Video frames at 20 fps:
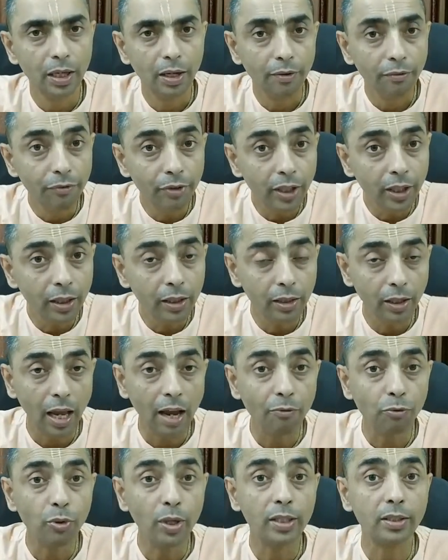We
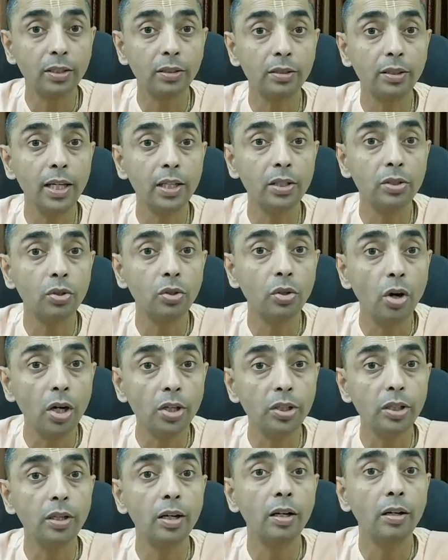have to exercise
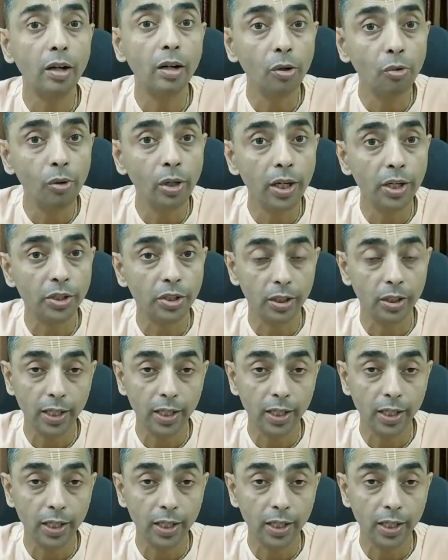caution and regulation.